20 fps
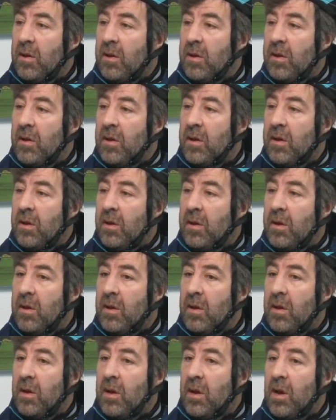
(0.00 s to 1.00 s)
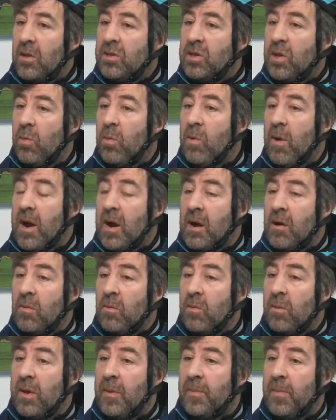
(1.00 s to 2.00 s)
Addison jar. Yeah. So where
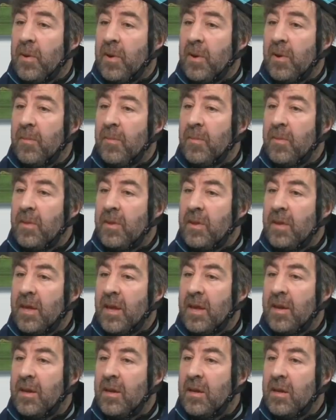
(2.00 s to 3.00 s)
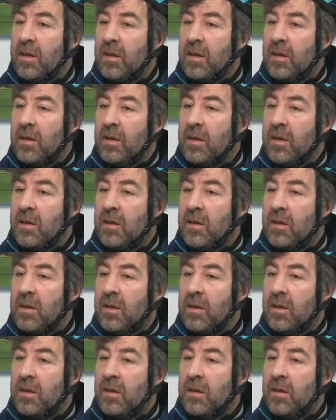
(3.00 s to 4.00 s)
will we put him then?
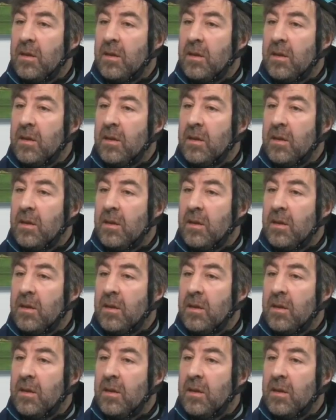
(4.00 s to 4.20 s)
wherever he